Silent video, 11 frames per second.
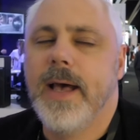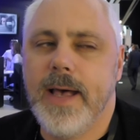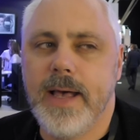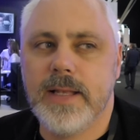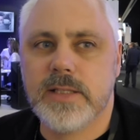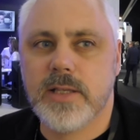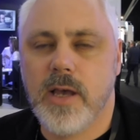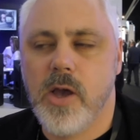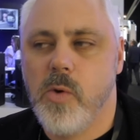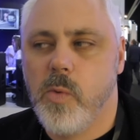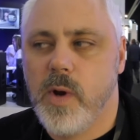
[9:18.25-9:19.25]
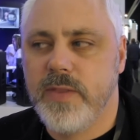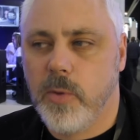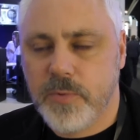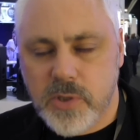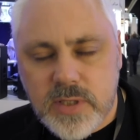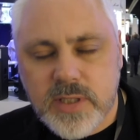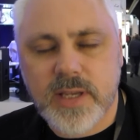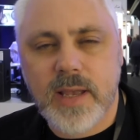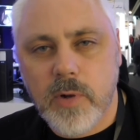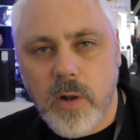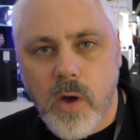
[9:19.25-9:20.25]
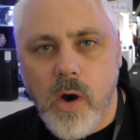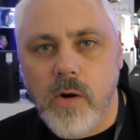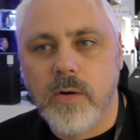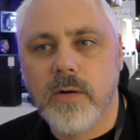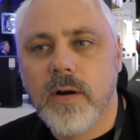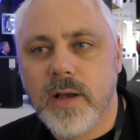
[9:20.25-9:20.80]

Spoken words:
And so when the opportunity came along,